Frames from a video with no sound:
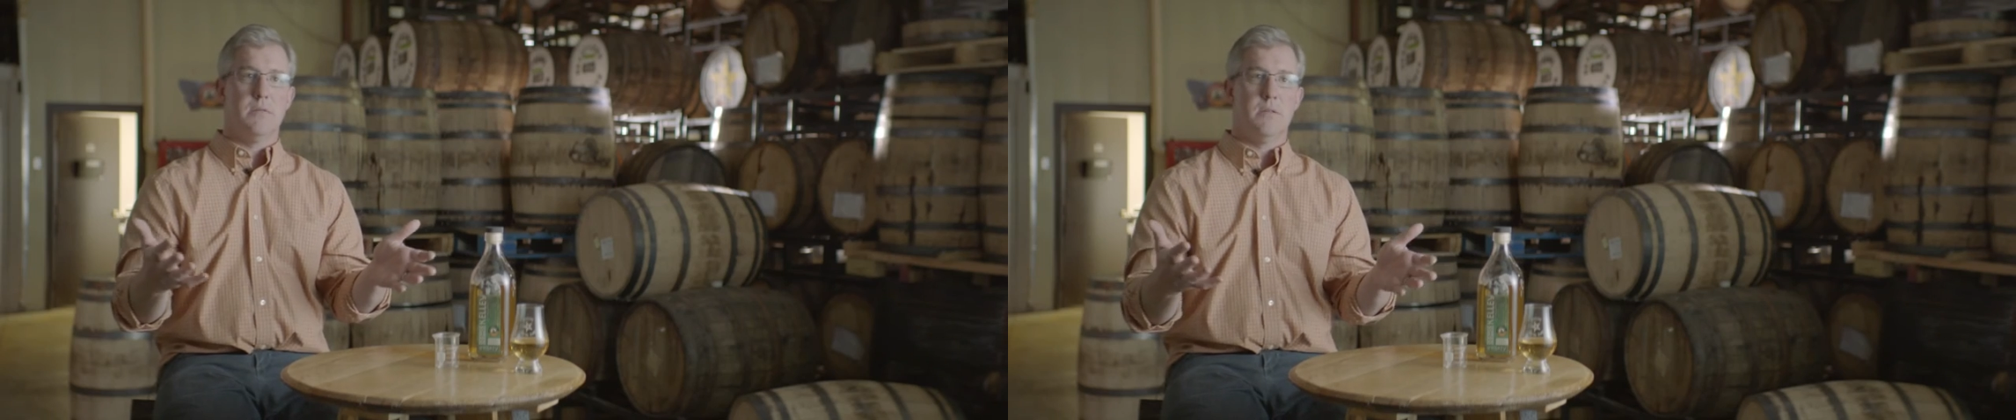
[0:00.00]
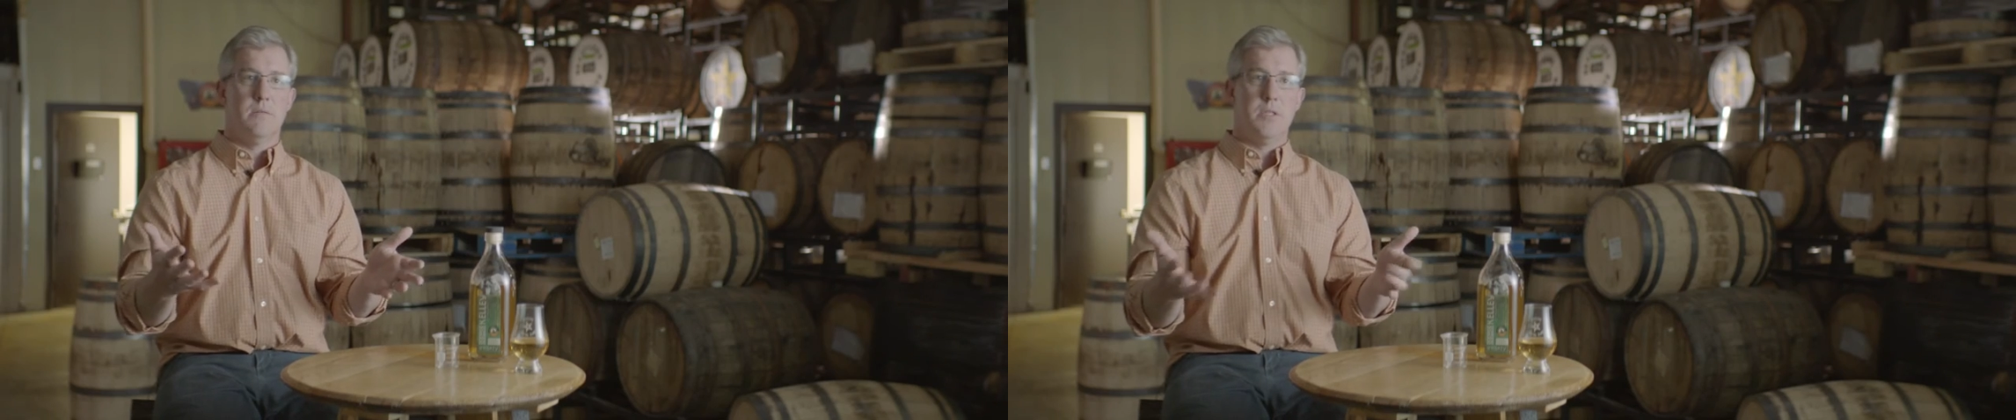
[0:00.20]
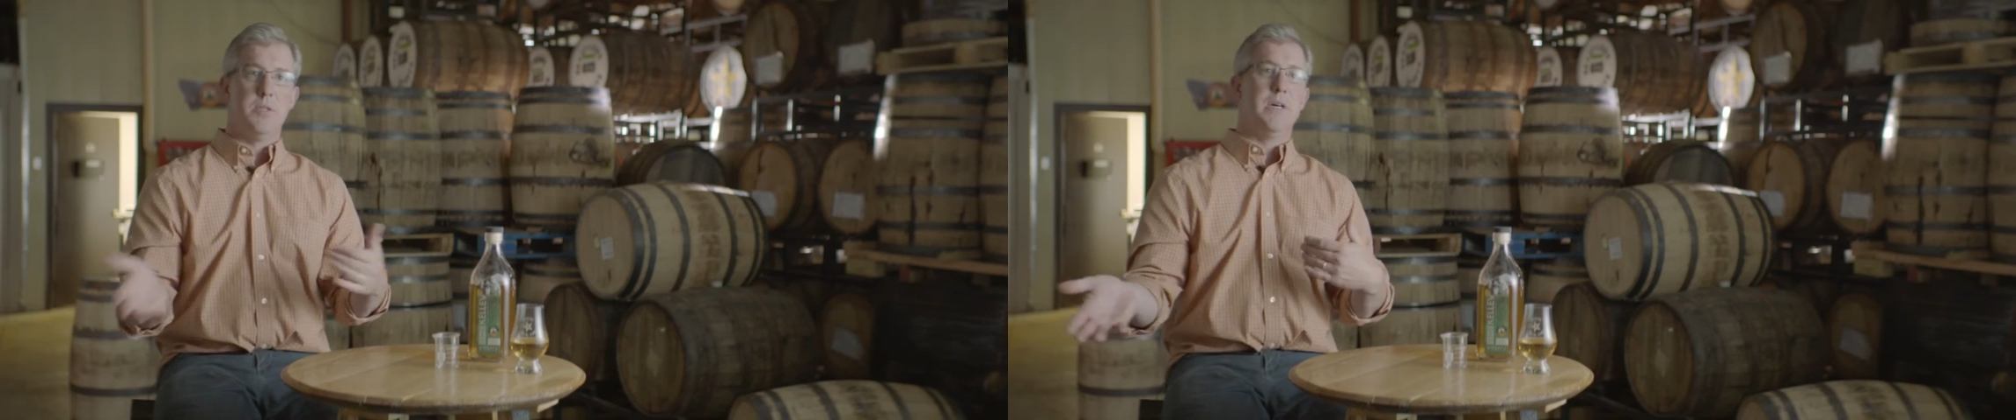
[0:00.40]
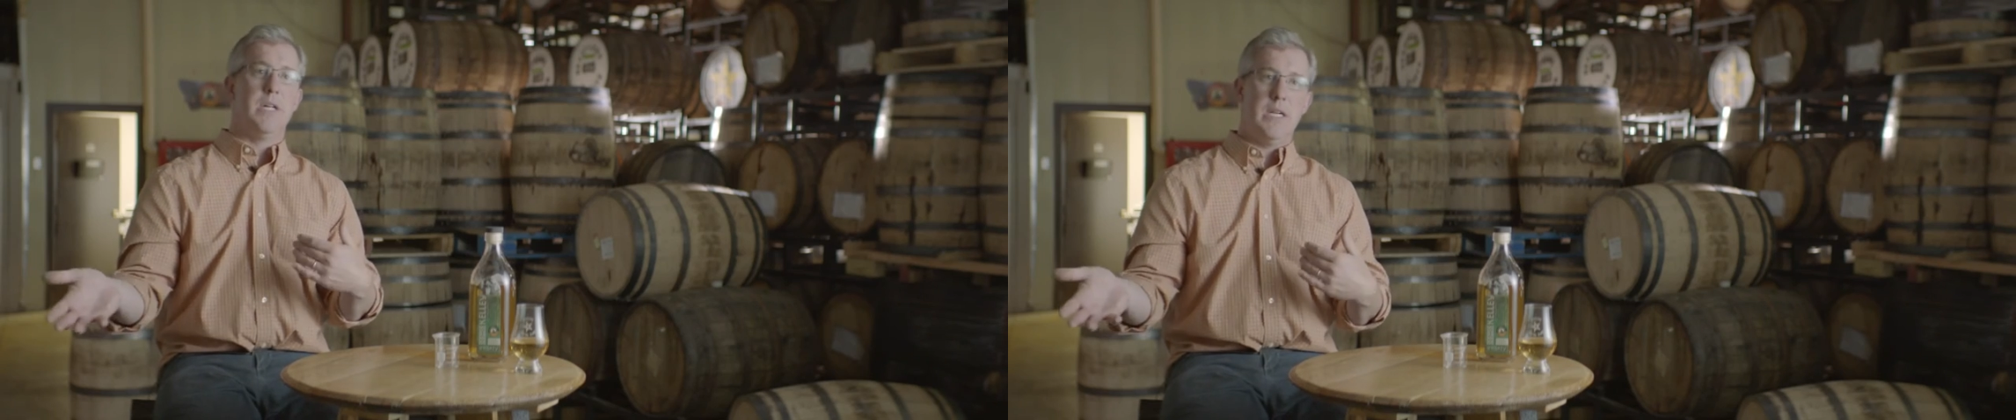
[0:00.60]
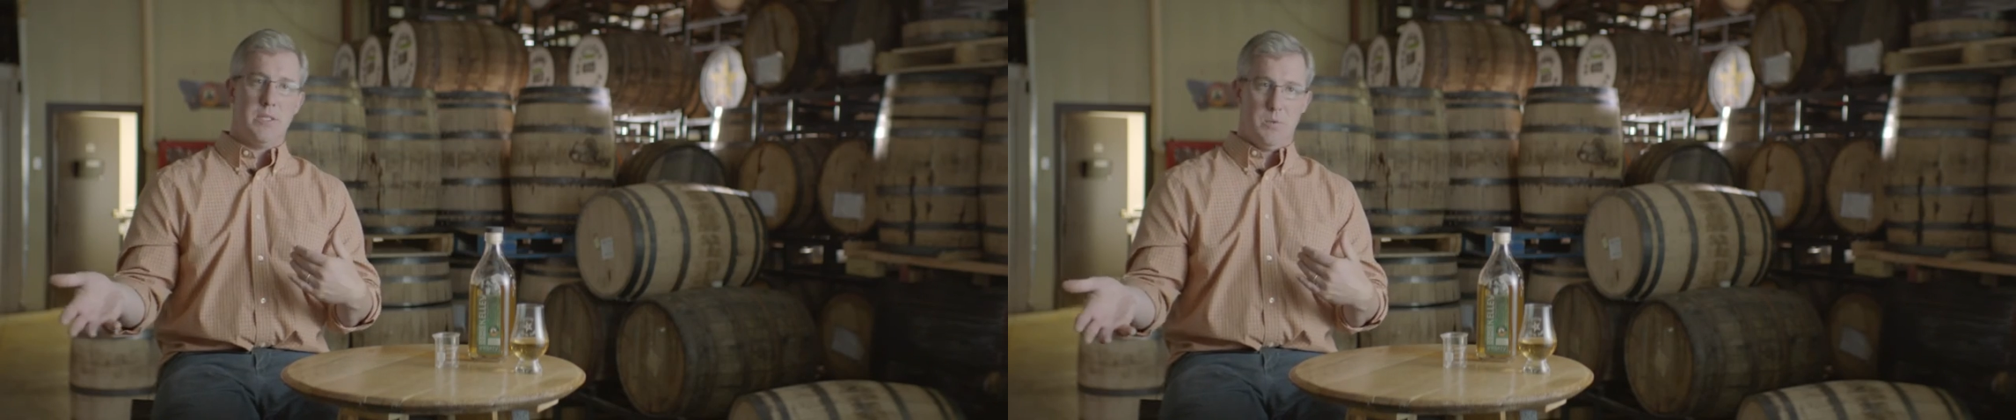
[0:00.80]
well, would you
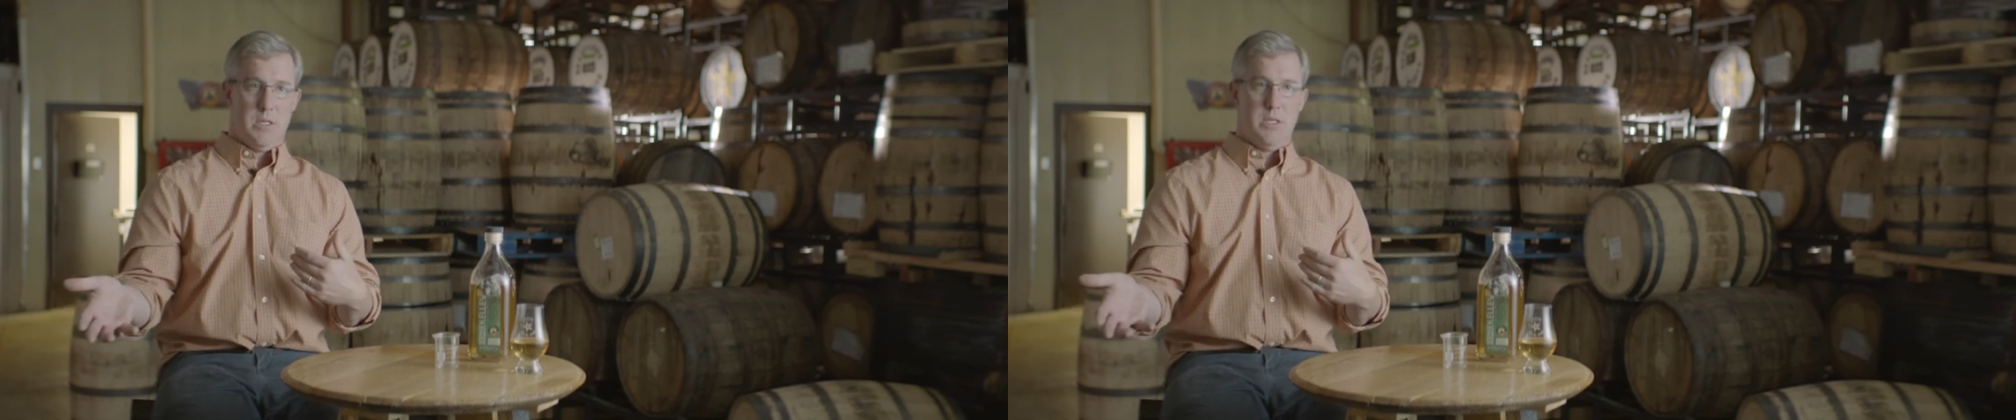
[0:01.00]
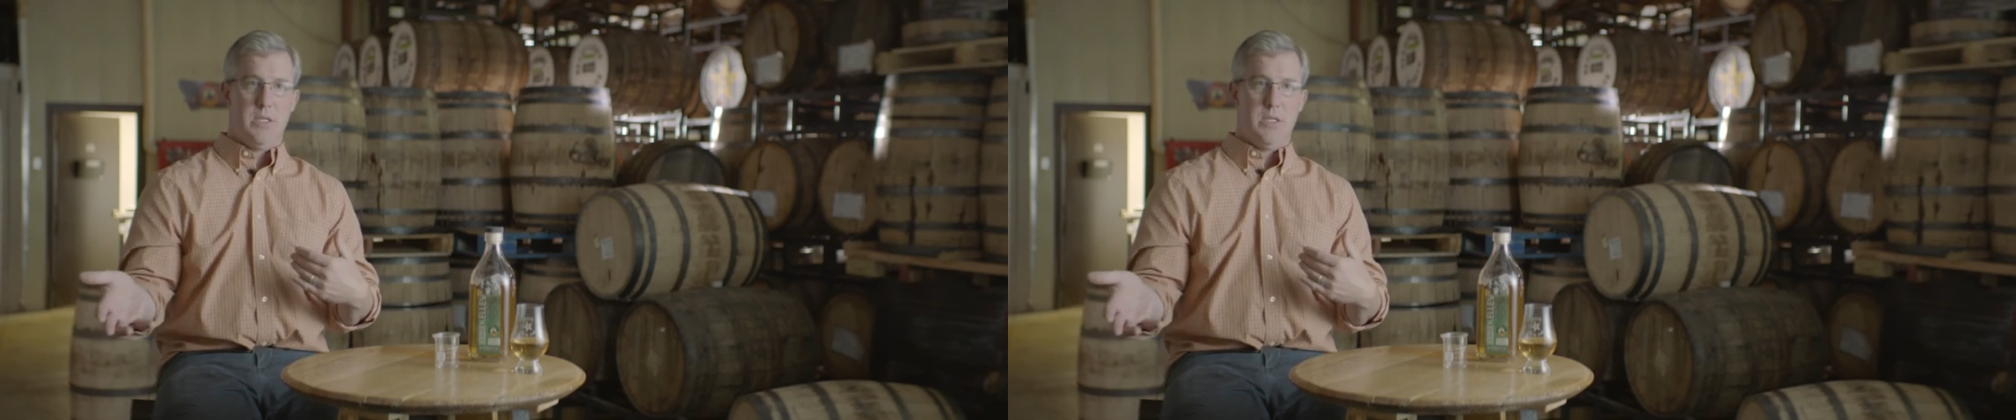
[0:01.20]
build us one?